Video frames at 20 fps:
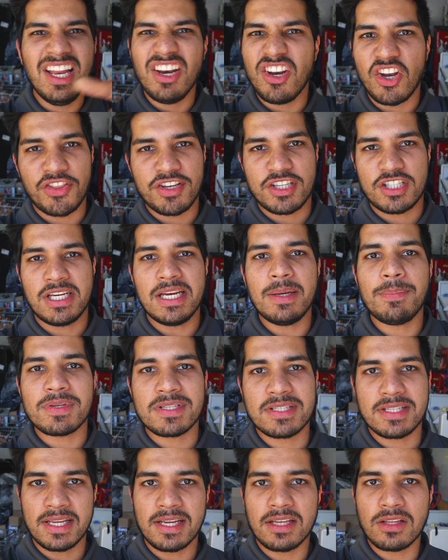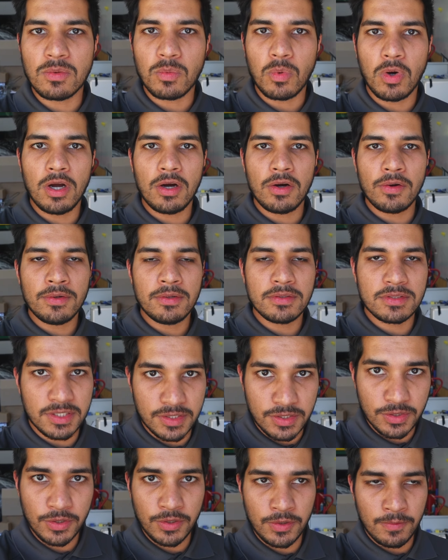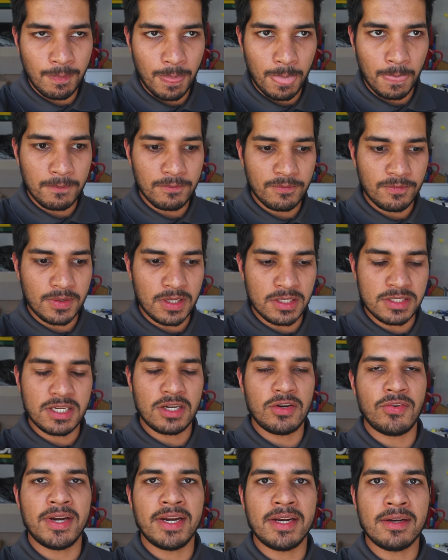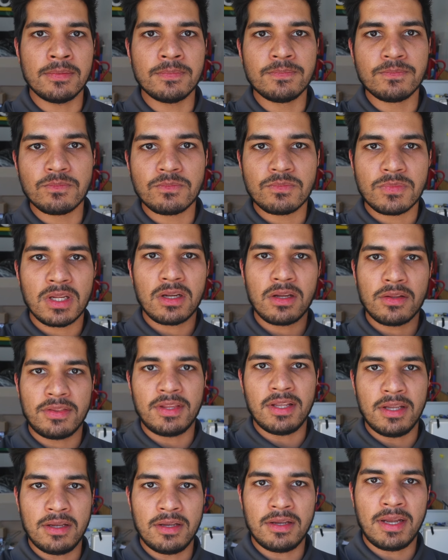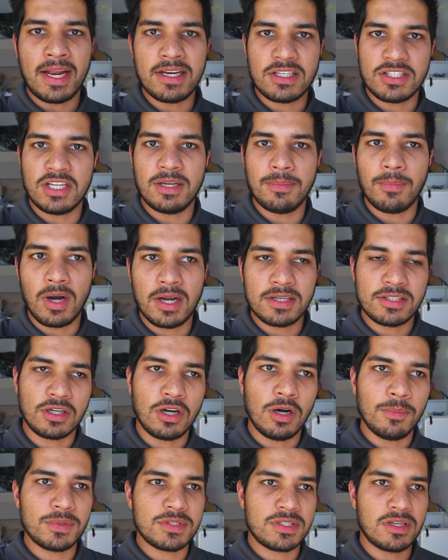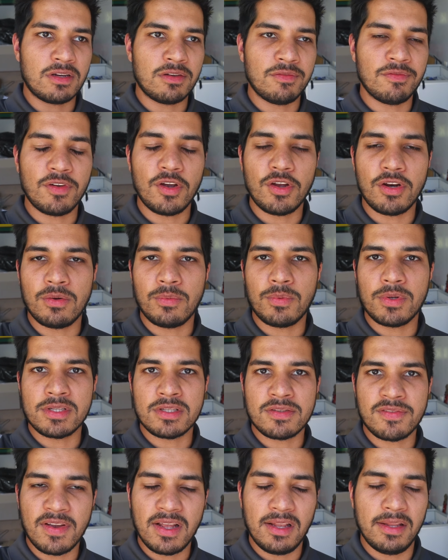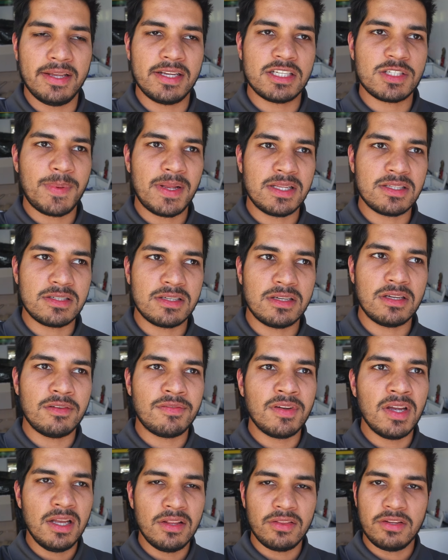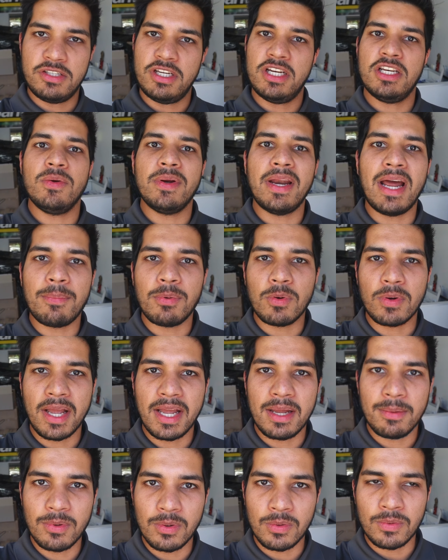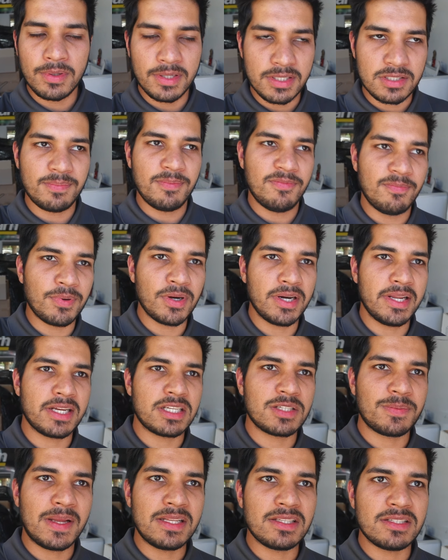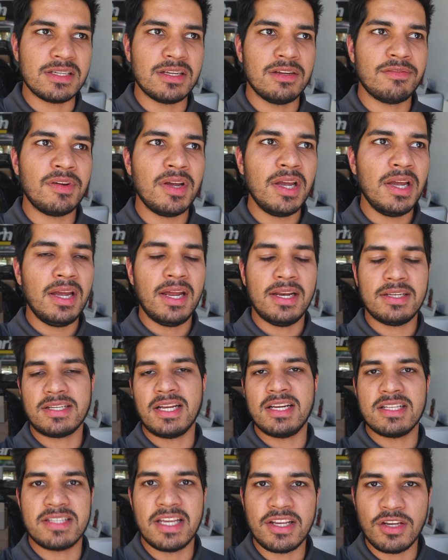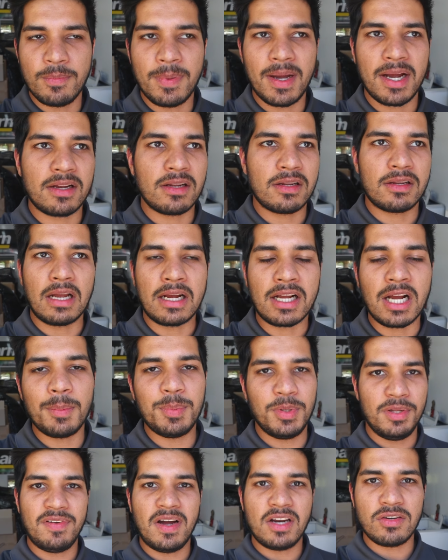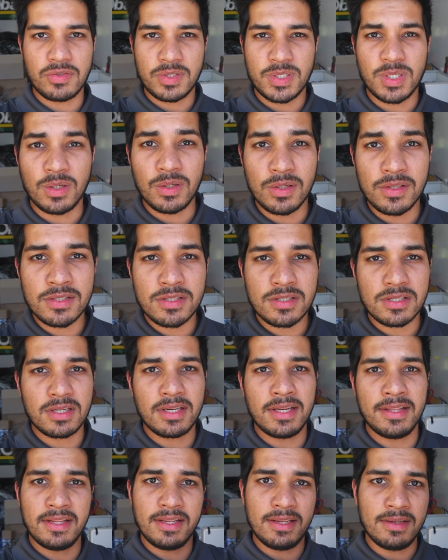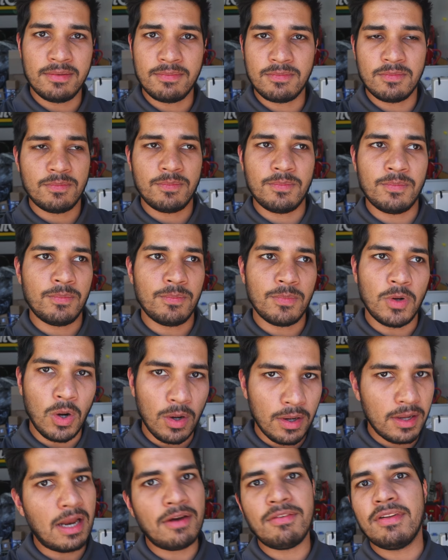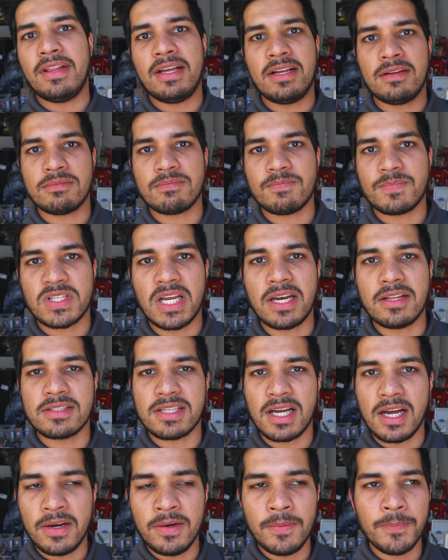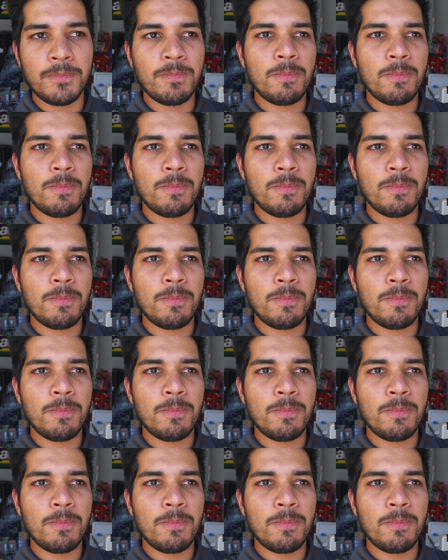not the cheapest thing in the world to do considering the HDMI to composite converter was fairly expensive. The genuine Apple cable is pretty expensive and it's going to set you back a couple of hundred dollars in the everything said and done.